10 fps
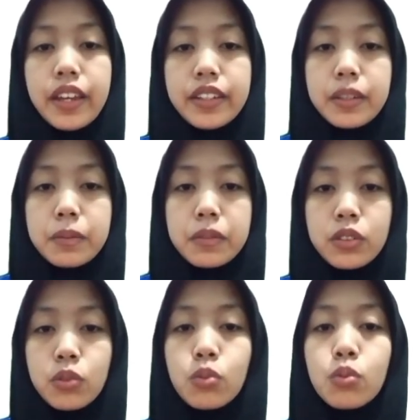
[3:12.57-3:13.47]
And number
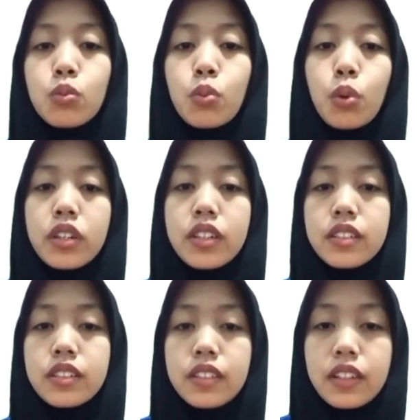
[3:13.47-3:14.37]
2, what
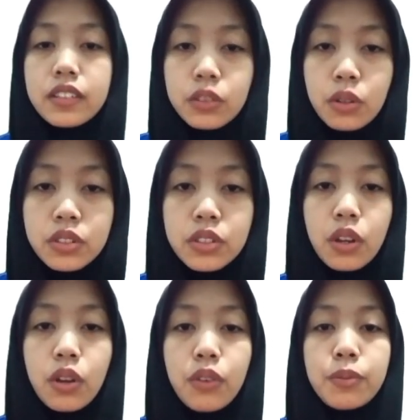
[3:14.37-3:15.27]
digital tools
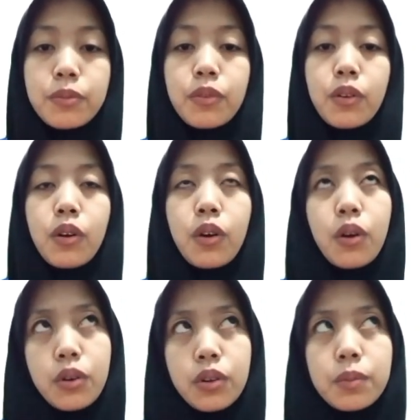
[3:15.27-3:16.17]

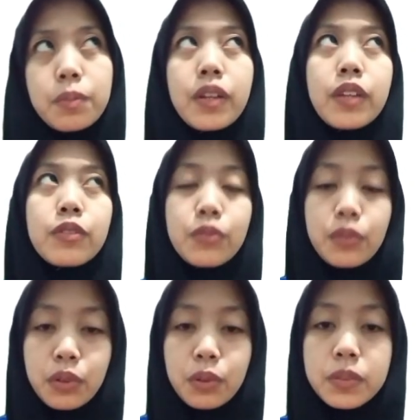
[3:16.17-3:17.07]
or
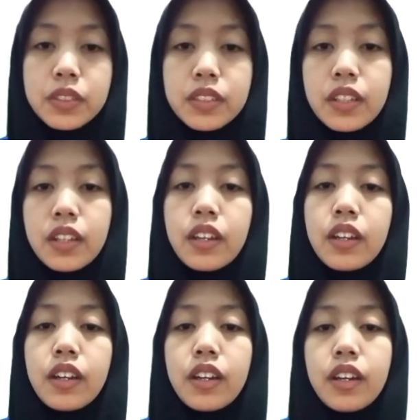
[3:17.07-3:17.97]
platforms
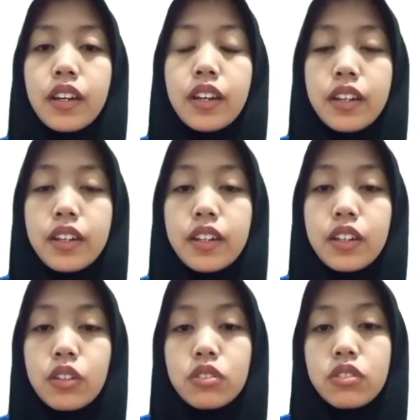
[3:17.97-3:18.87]

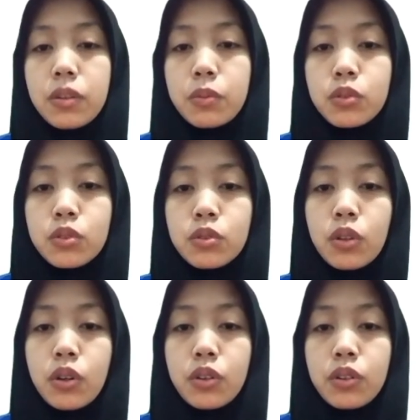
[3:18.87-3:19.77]
contribute to
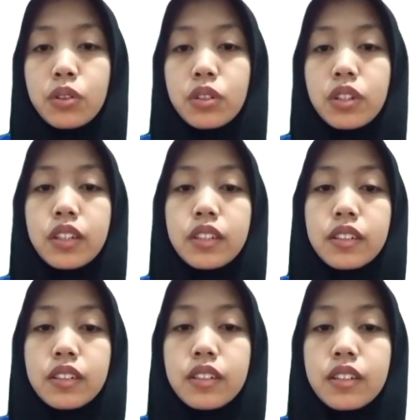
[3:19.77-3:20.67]
or
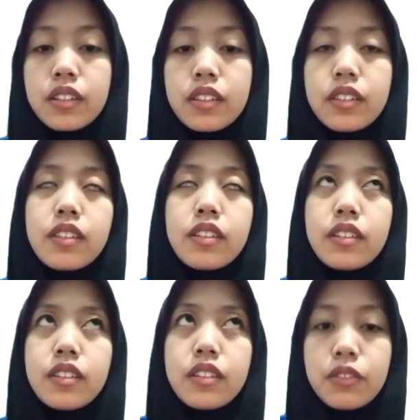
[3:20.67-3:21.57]
hinder
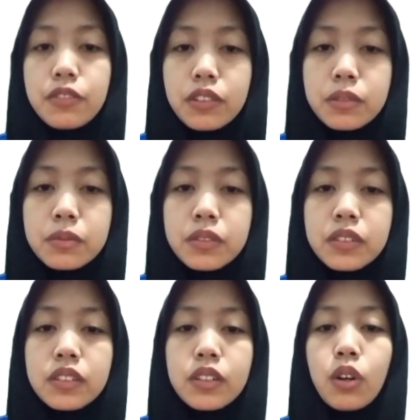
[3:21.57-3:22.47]
the
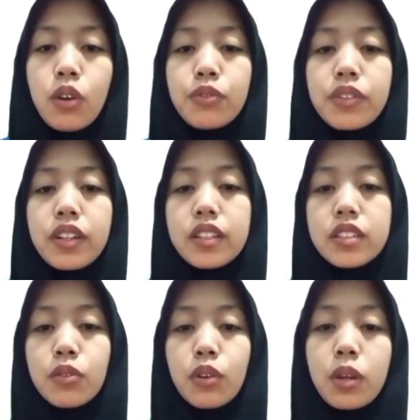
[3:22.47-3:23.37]
development of
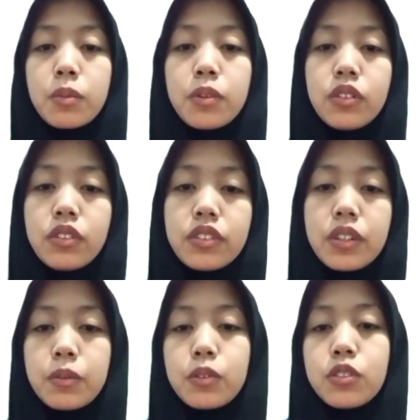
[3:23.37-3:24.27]
English
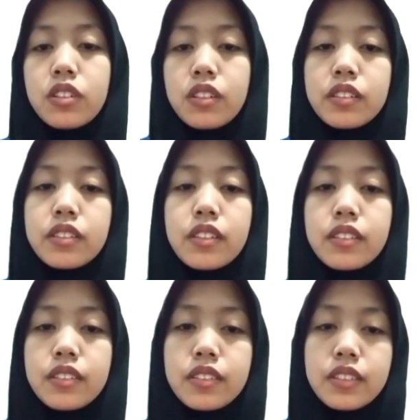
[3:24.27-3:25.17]
vocabulary in Generation
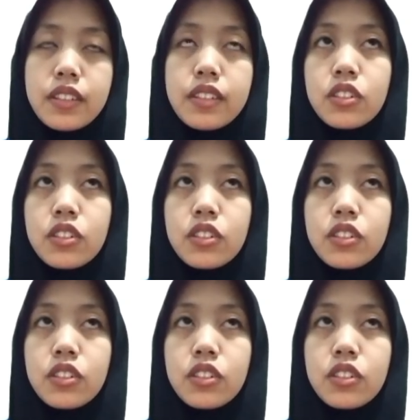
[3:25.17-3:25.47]
Z